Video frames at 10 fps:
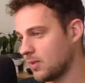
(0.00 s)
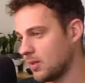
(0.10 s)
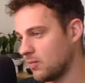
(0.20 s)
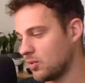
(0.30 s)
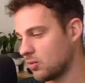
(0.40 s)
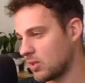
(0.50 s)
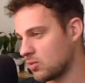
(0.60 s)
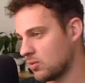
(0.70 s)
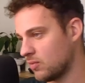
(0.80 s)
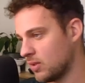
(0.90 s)
If he tries to
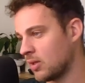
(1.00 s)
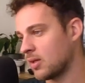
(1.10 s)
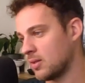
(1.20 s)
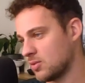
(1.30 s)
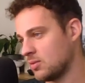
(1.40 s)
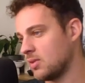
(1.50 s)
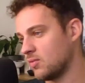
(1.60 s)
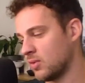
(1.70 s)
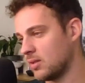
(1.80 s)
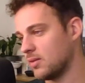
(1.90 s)
defend, yeah, okay, so he did
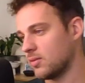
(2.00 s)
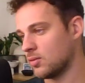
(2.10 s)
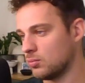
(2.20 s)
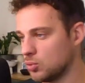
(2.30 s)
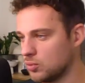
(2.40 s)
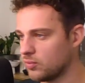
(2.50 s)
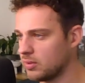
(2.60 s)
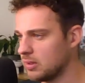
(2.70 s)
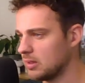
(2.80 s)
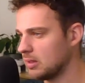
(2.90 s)
find it. Good move.
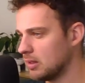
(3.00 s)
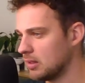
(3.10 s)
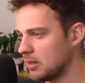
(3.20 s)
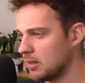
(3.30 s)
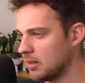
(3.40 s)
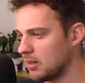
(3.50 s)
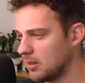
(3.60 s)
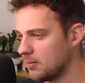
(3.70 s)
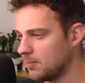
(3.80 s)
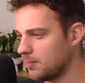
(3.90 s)

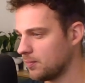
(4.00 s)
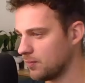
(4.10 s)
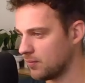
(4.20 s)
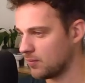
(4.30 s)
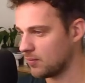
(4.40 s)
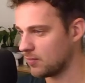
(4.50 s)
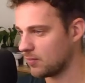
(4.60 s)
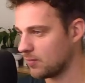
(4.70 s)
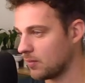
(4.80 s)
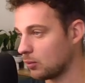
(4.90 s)

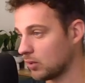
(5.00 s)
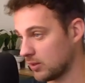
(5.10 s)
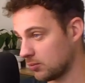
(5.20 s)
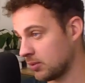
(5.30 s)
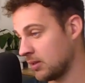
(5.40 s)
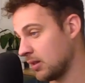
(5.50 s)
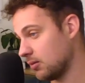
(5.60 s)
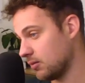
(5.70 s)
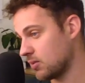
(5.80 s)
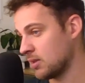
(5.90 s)
I would like to play there.
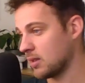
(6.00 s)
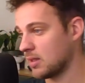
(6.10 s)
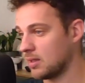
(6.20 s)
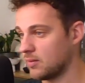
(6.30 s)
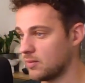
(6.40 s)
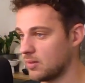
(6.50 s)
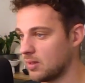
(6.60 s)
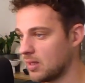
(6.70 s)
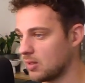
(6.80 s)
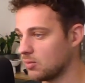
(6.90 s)
Obviously, I can't.
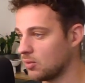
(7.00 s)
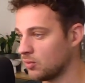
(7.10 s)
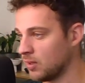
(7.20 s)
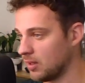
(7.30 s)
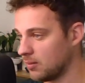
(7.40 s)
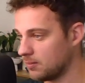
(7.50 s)
I could go there.